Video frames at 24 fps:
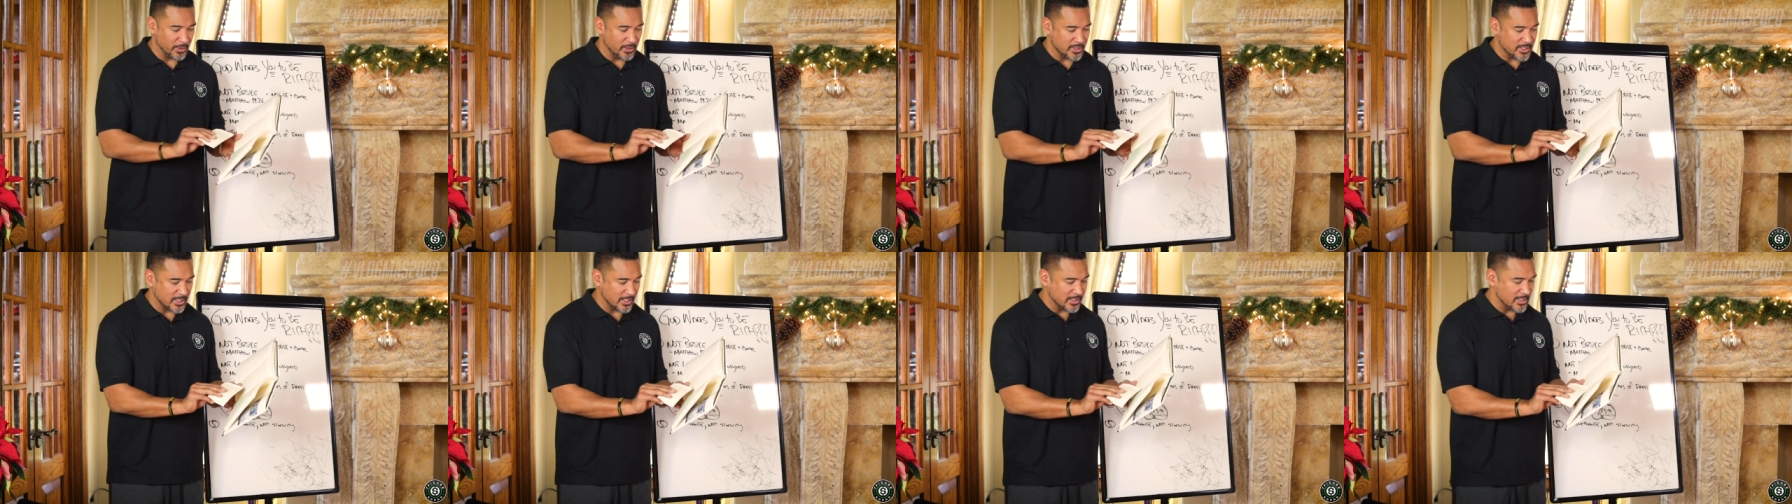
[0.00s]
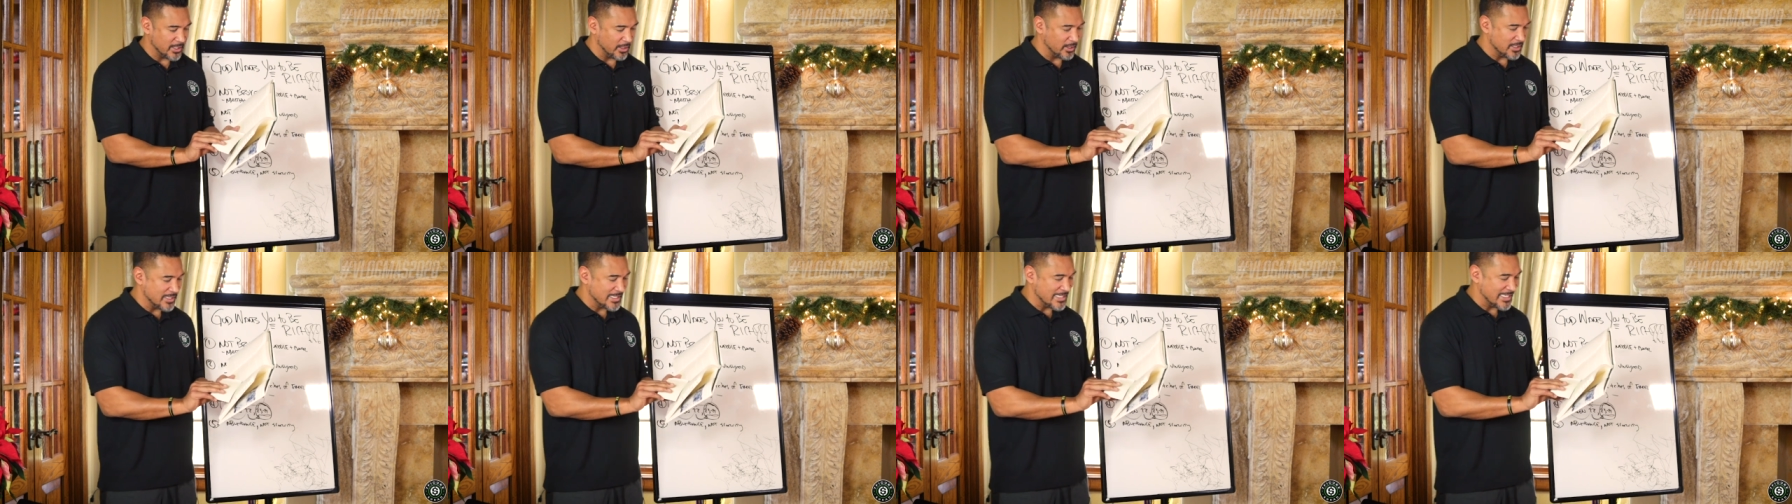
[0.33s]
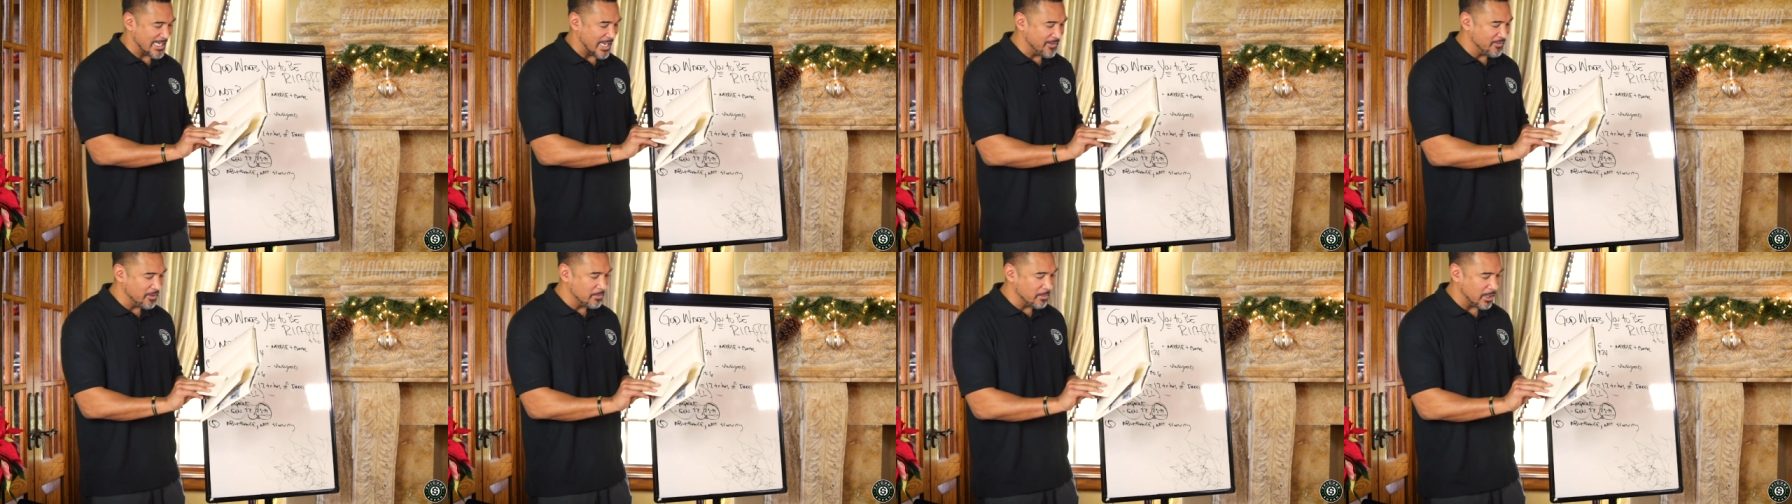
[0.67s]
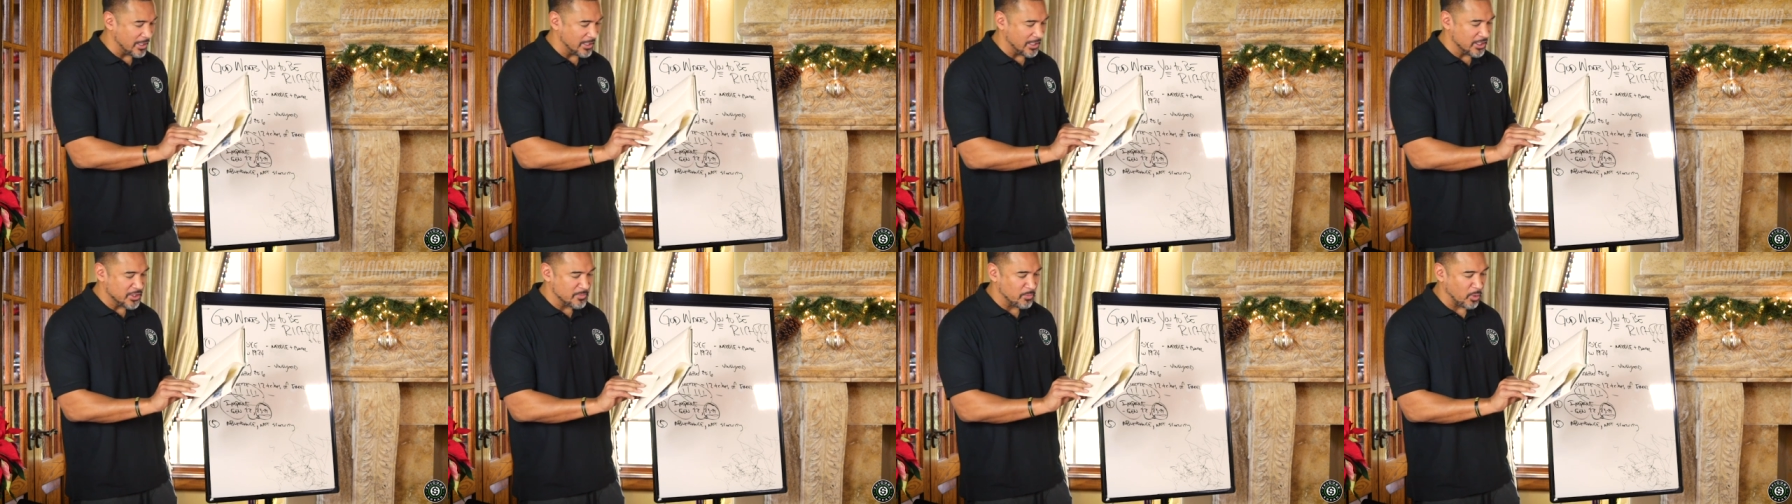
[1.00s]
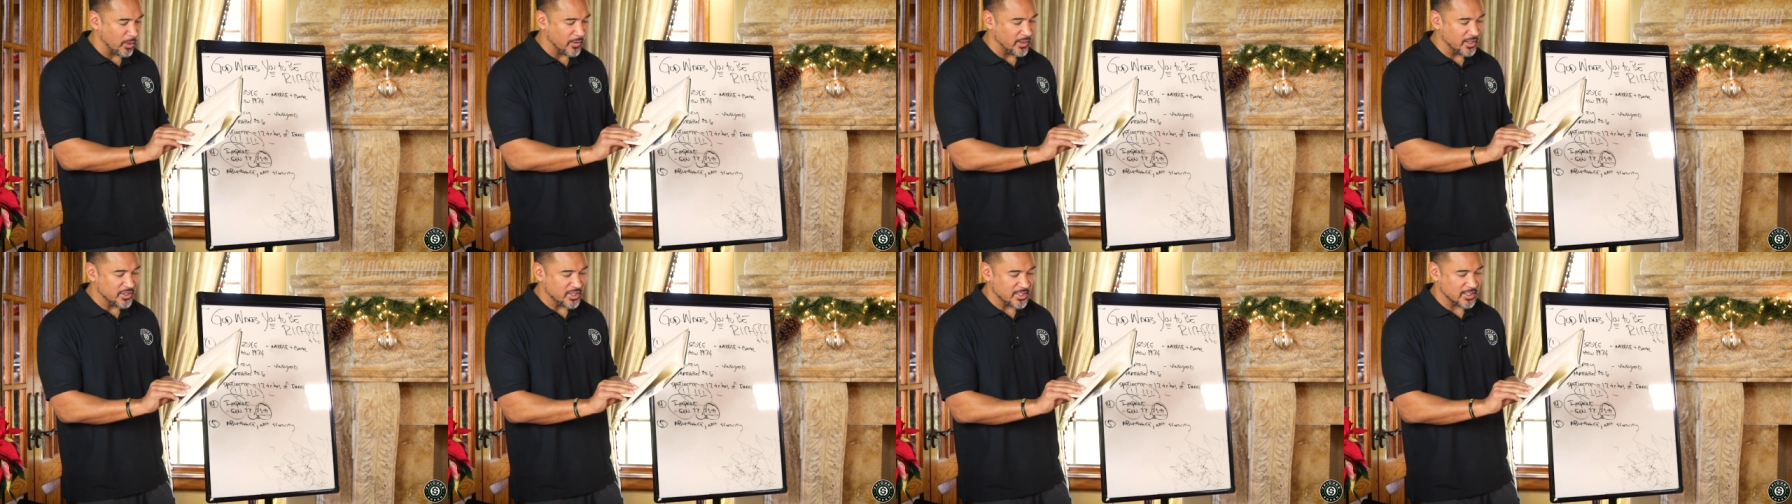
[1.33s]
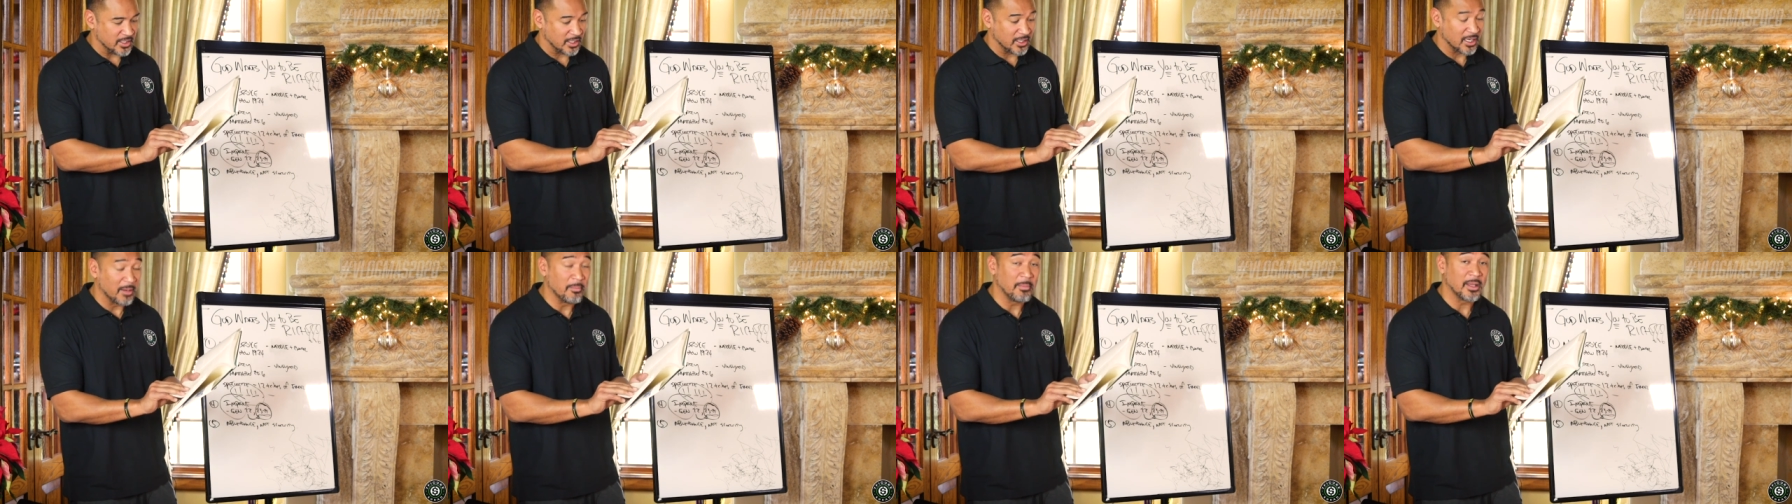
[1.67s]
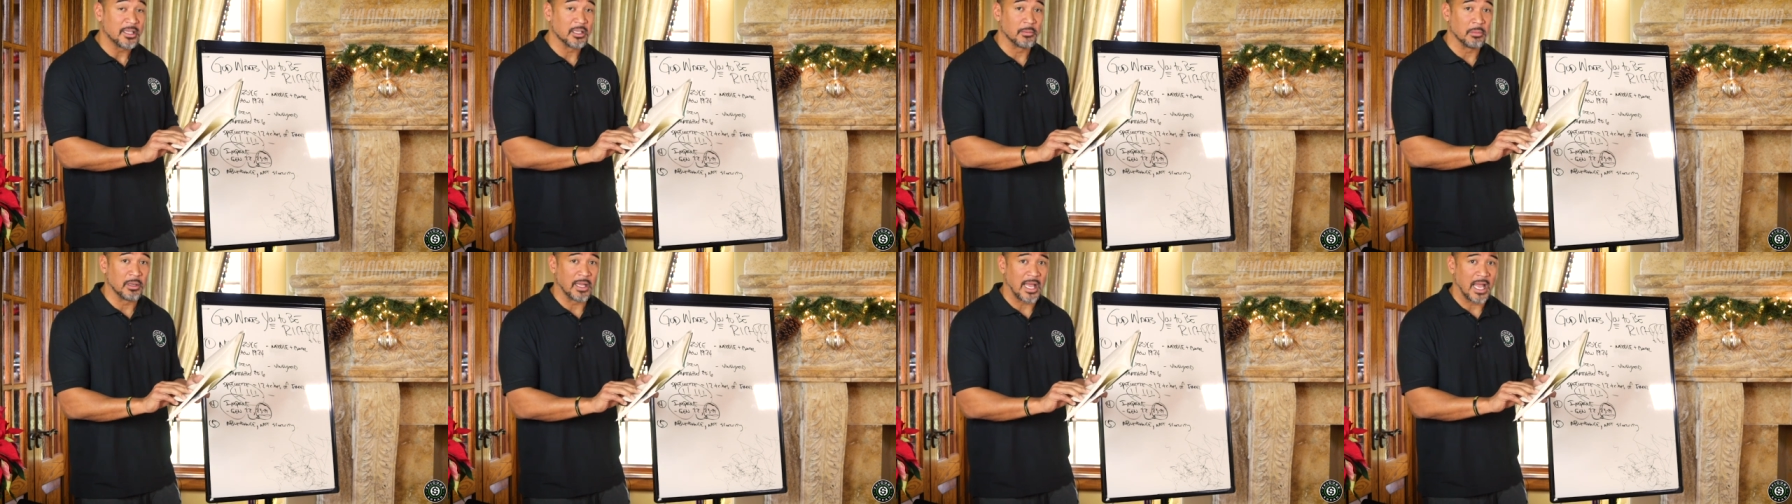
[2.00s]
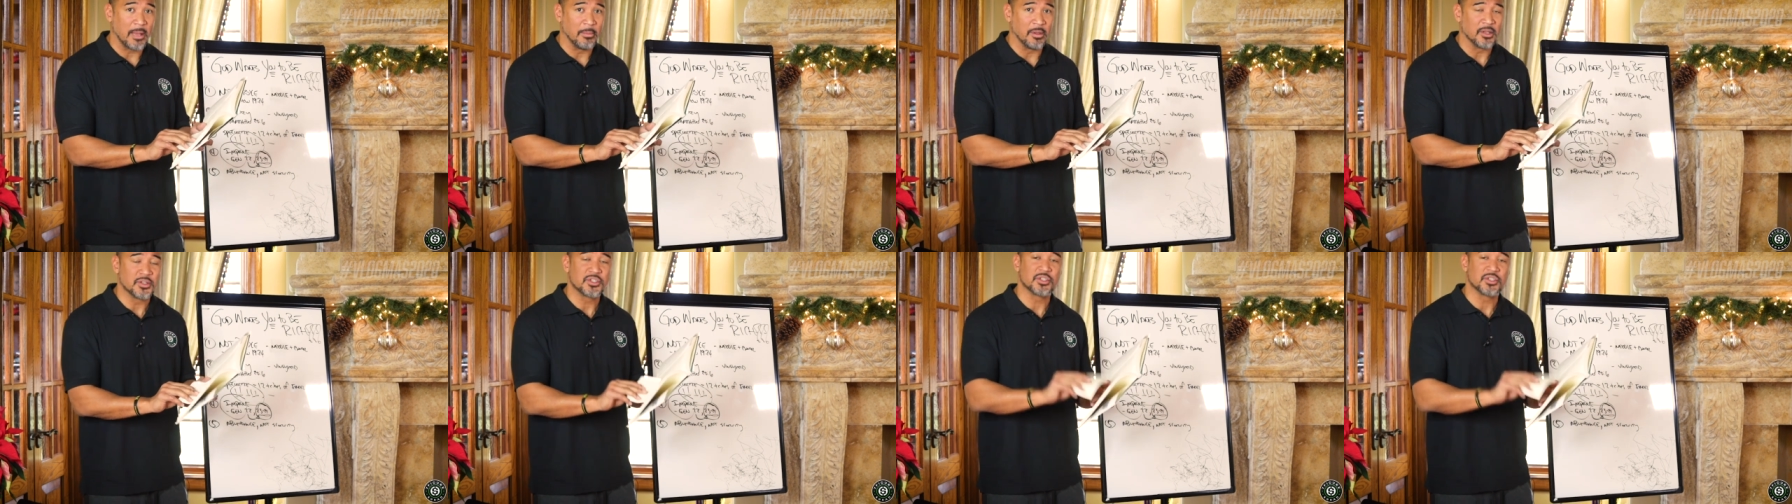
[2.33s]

It says here, saving money is more than just a commendable habit.